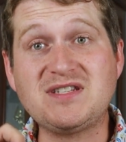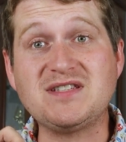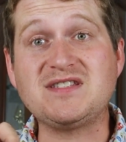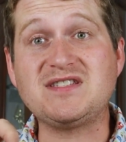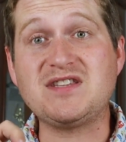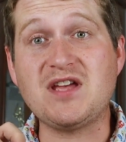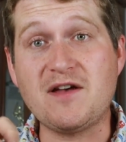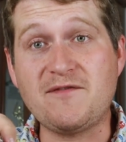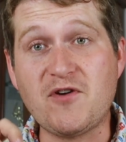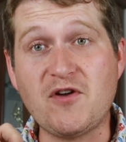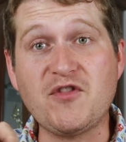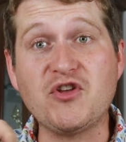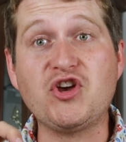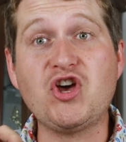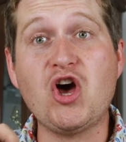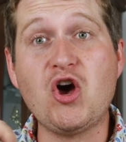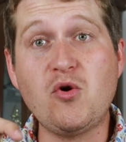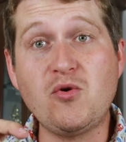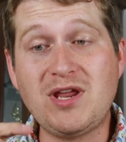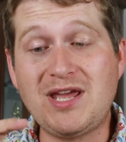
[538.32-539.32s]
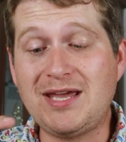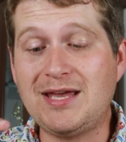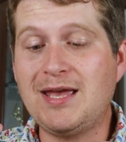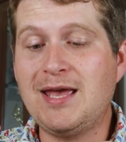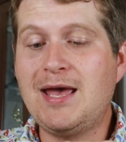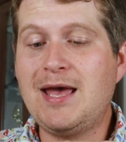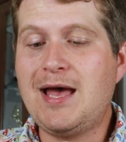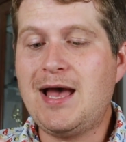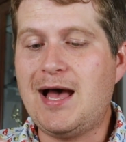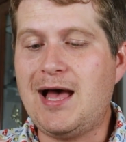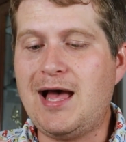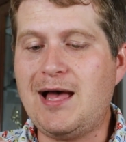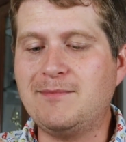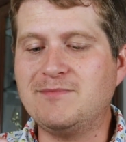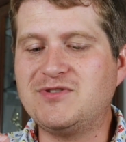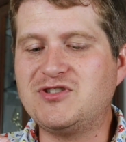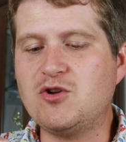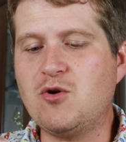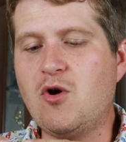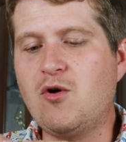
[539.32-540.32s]
and stuff on the coating.
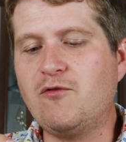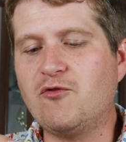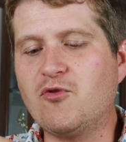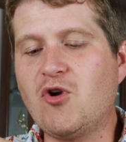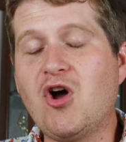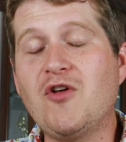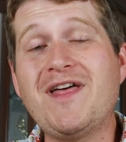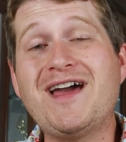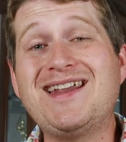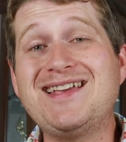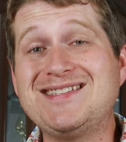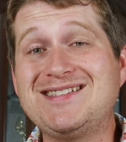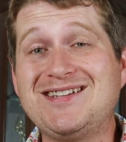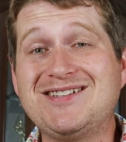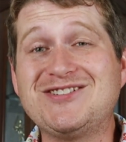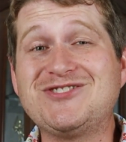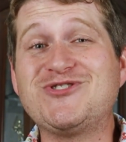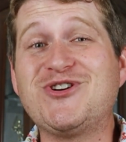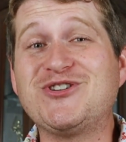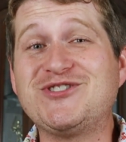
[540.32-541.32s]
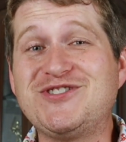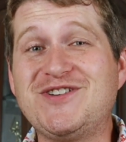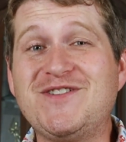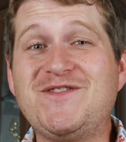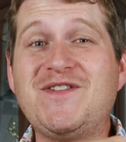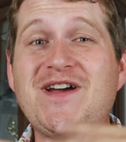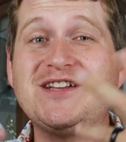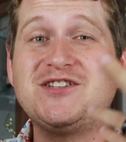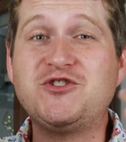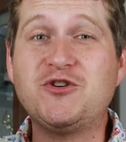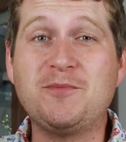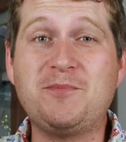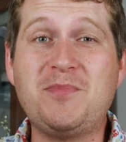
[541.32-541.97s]
So overall, that is going to start to affect your